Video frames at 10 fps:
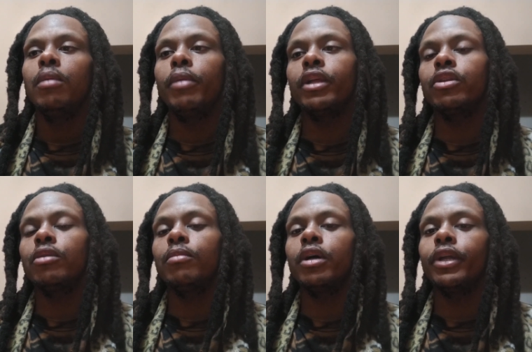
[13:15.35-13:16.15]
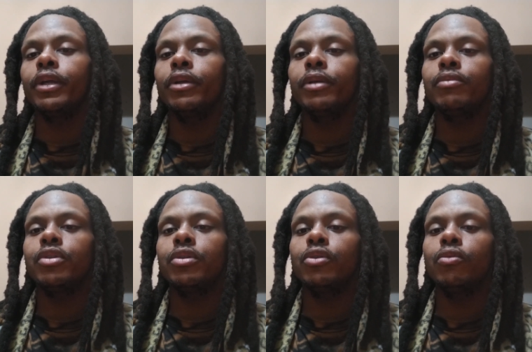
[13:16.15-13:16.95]
make their money,
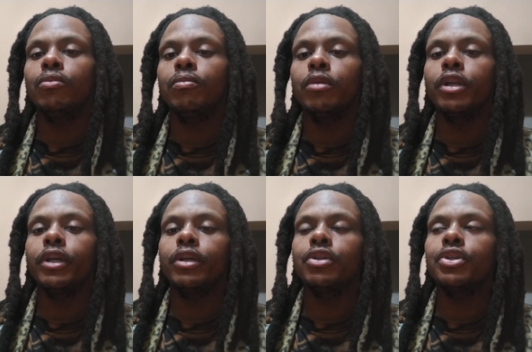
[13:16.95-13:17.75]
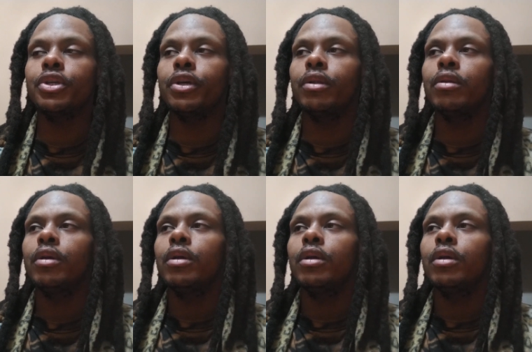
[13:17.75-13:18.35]
MCU money and shit.